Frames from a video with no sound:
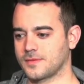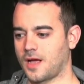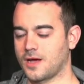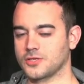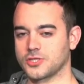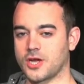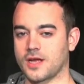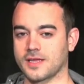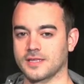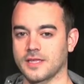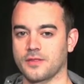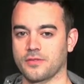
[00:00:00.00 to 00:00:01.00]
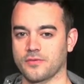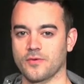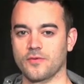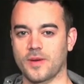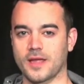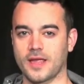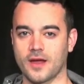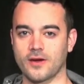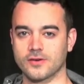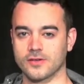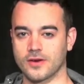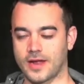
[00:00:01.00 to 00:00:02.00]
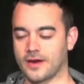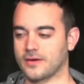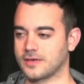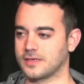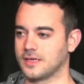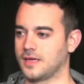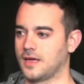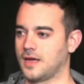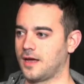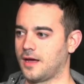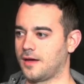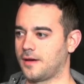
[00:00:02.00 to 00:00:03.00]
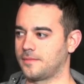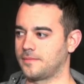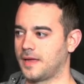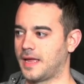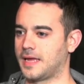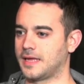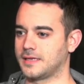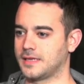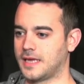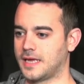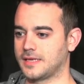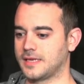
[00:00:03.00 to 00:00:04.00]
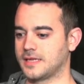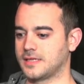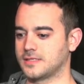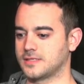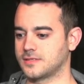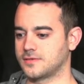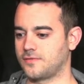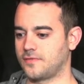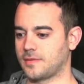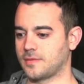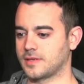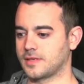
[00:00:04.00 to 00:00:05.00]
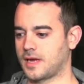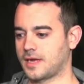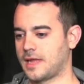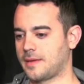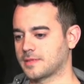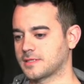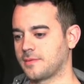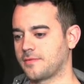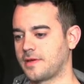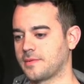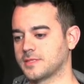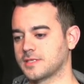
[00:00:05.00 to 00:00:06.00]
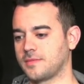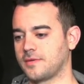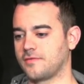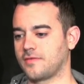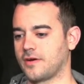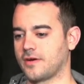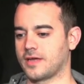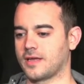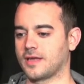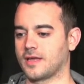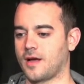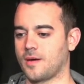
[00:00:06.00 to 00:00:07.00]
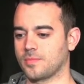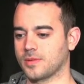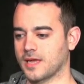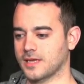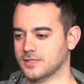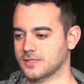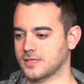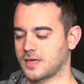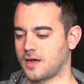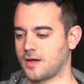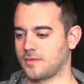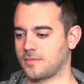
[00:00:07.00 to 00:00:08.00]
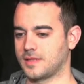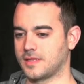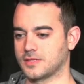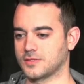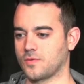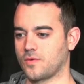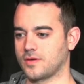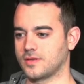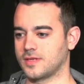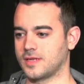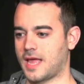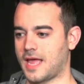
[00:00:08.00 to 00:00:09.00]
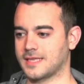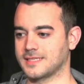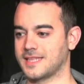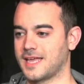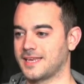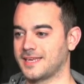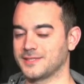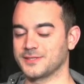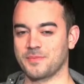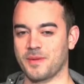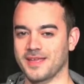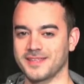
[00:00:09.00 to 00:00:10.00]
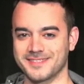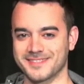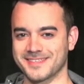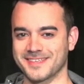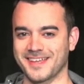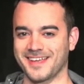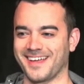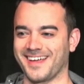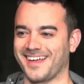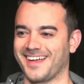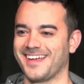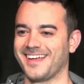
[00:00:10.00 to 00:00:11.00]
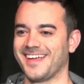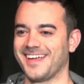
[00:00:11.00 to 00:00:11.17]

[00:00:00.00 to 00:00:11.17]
unshockingly, through my character, Aaron, and his family dynamics. I mean, families can be very complex, and this one has that in spades. and